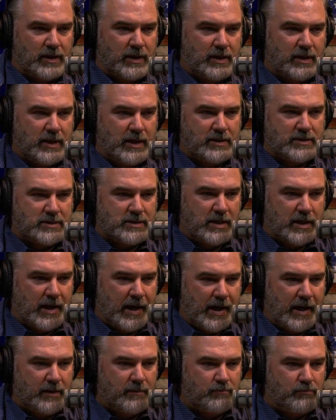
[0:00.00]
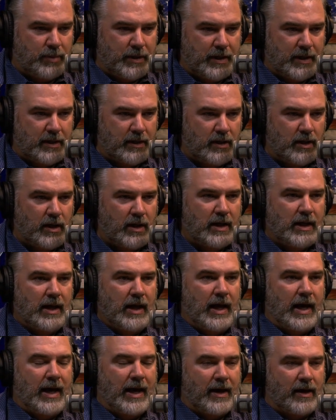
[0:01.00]
It has not been
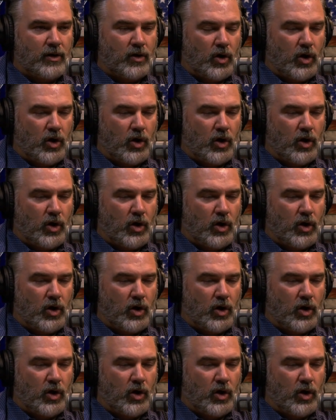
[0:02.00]
at